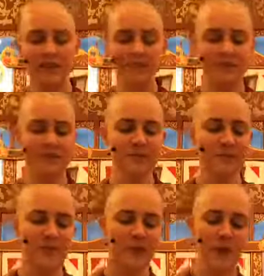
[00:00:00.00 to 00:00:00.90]

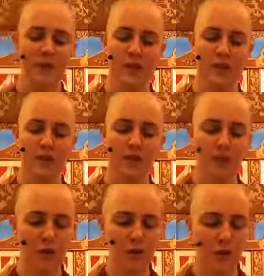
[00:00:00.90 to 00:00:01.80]
The foundation of all
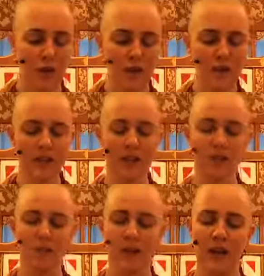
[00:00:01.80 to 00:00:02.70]
good qualities
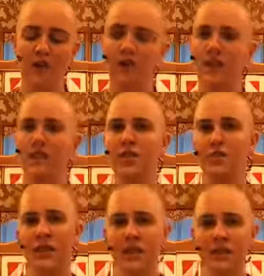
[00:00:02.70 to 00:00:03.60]
on page 93.